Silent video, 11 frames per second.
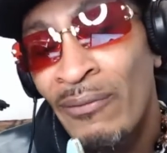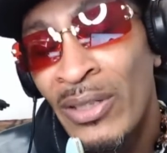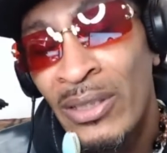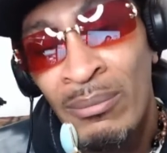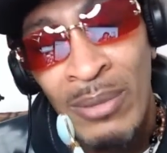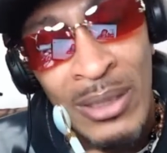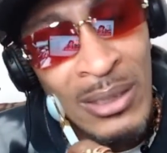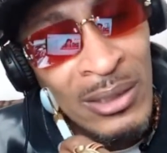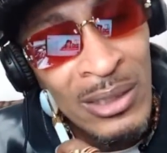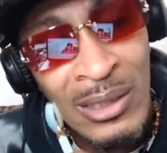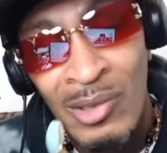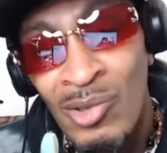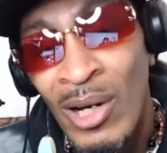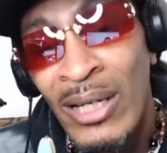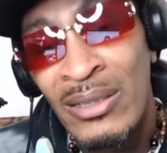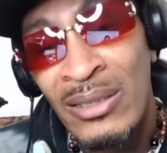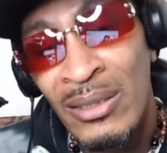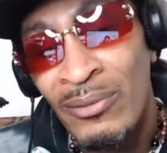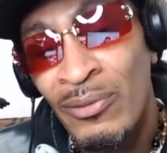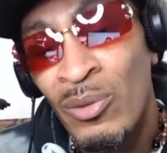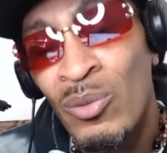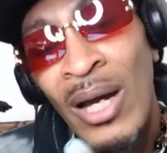fucking money looking crazy.
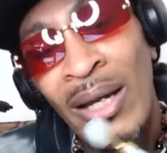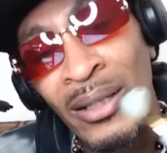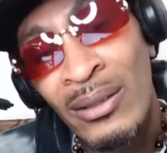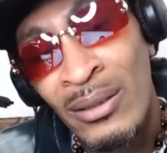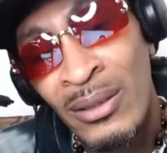For what?